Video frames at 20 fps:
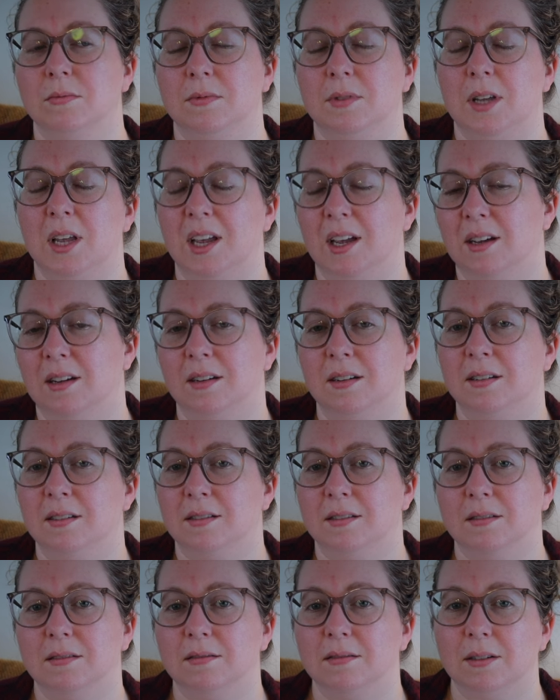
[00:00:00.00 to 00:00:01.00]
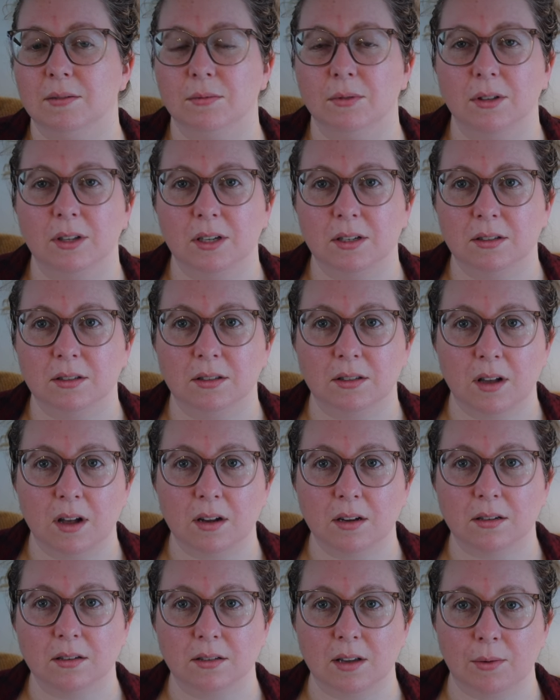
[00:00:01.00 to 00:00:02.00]
yeah, that really
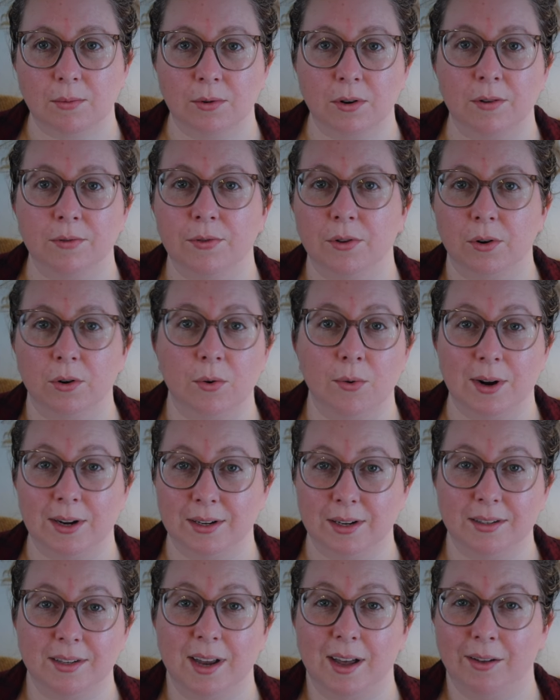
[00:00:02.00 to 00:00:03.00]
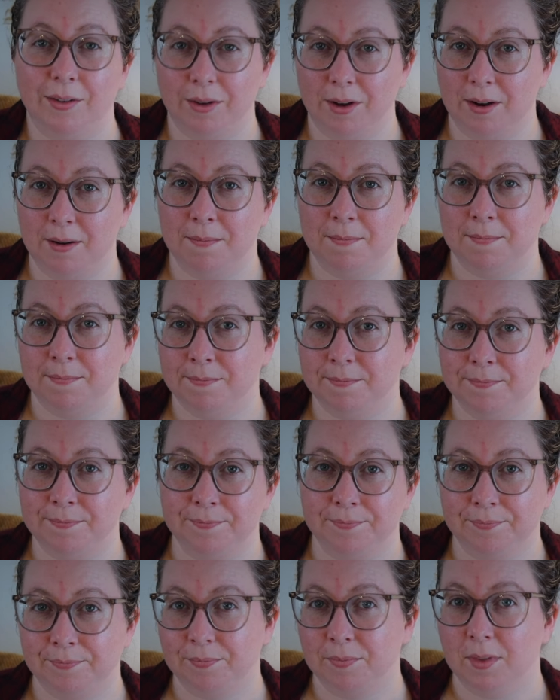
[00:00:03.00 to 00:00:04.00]
sucks. I wonder if they're going to tell him
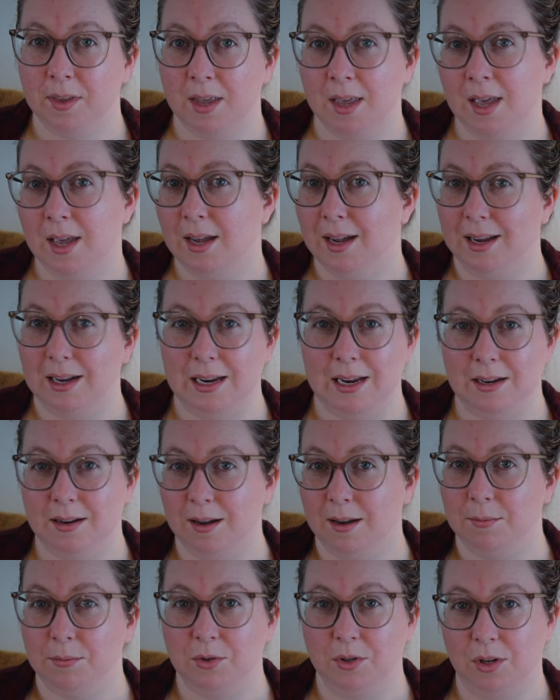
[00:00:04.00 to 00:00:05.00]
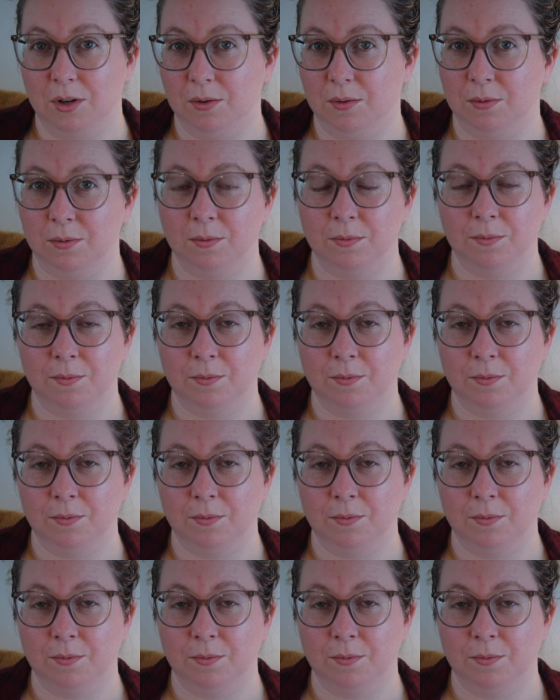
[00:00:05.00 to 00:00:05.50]
anytime soon.